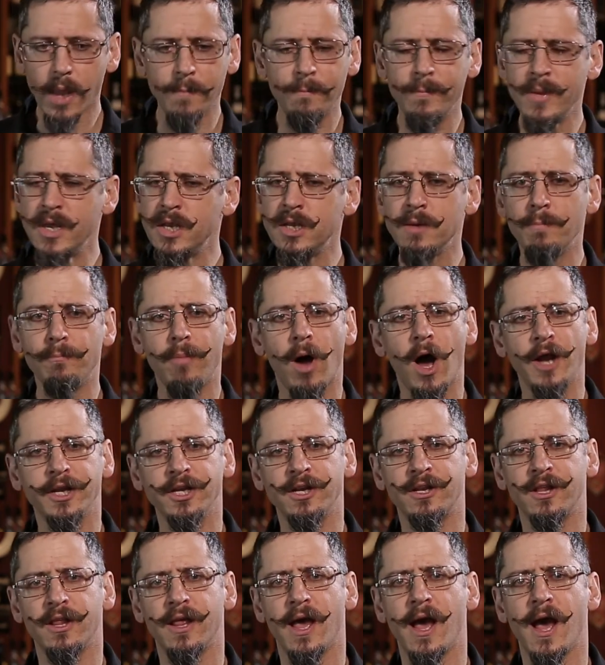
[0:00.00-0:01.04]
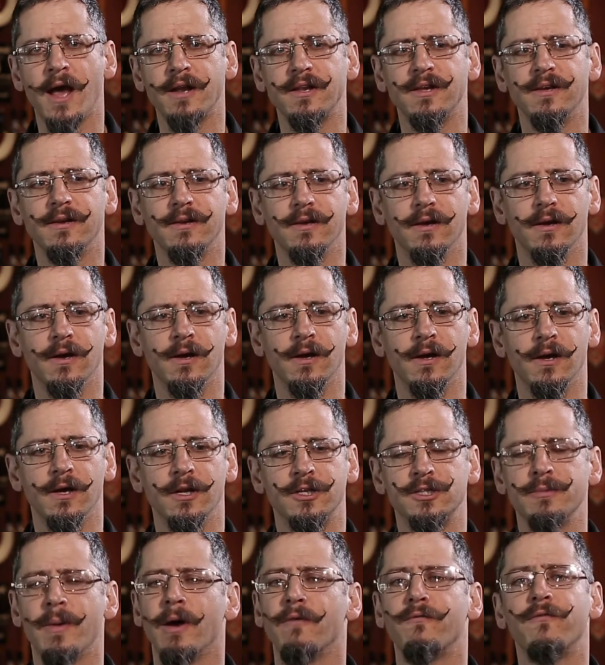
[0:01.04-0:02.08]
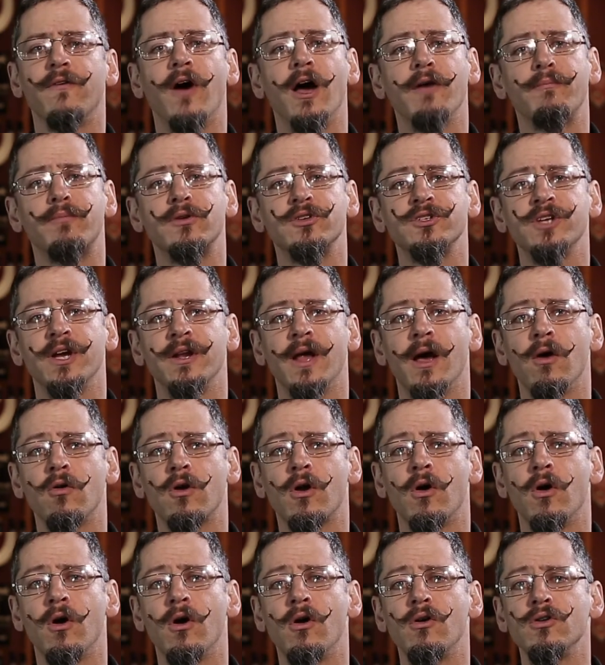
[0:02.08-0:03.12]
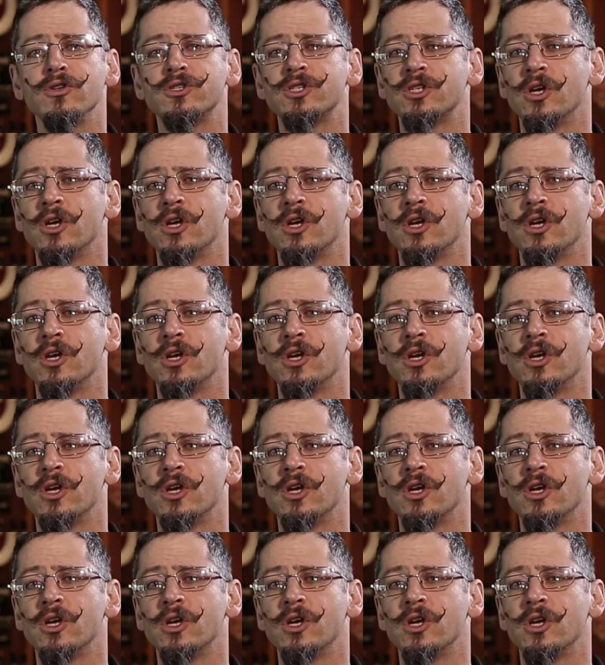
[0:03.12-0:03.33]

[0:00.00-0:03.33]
Medium body to that. It's about 5% alcohol,